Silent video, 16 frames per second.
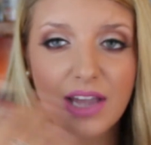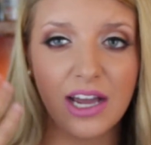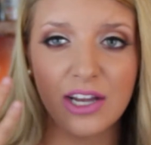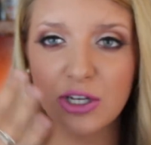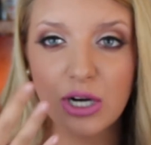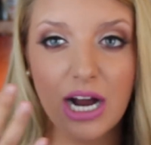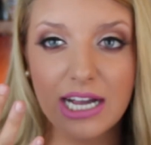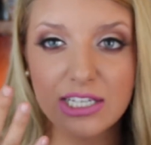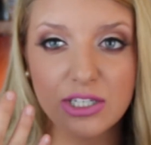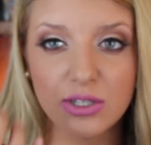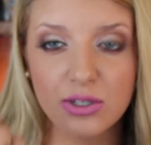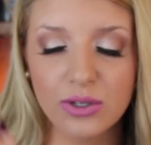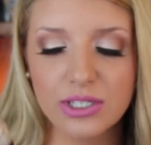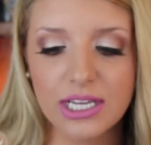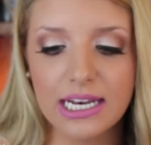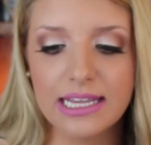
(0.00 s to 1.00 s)
under eye
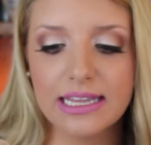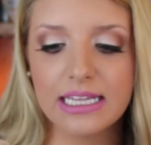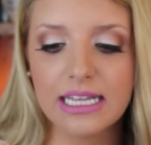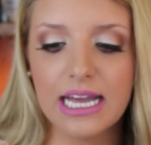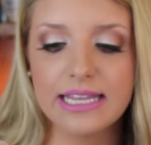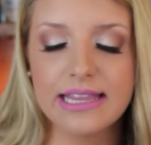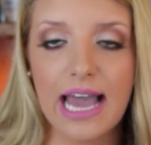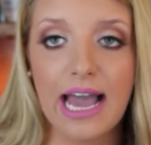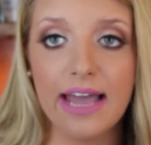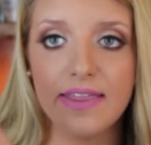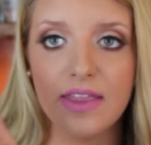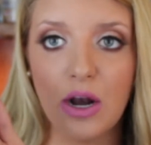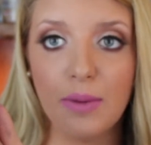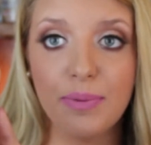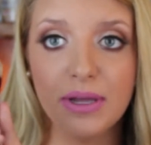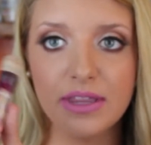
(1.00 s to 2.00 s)
circles, anything like that, and
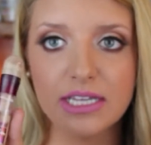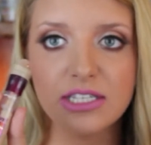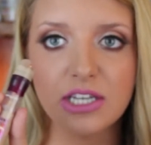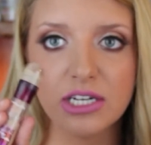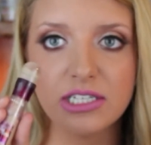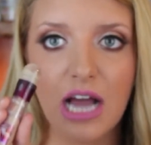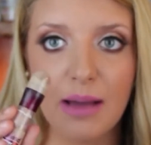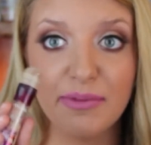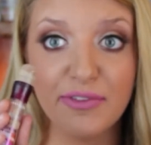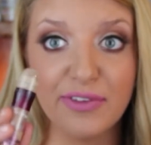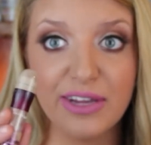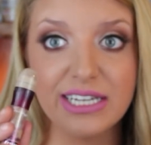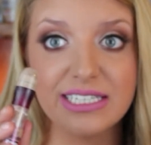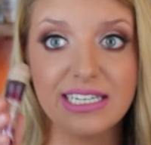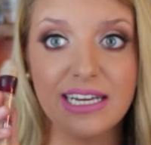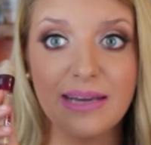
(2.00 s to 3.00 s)
then I'll put this on top of
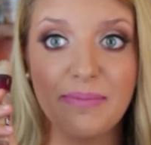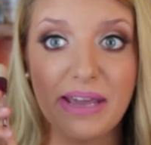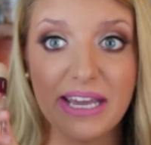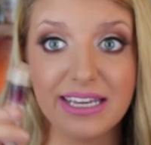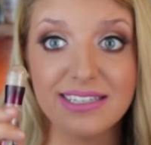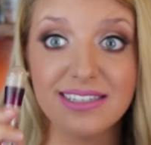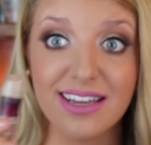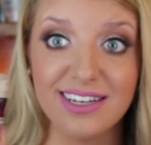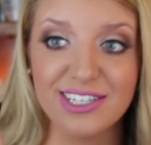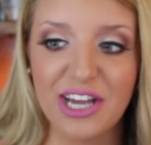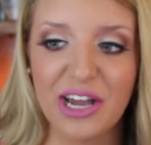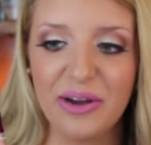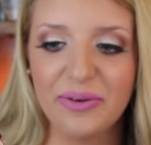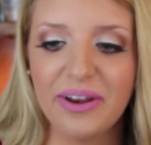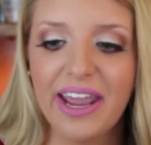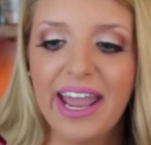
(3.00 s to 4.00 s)
it to make it skin
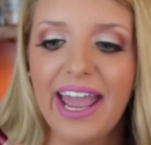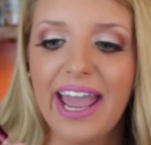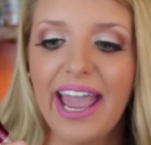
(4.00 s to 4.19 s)
tone.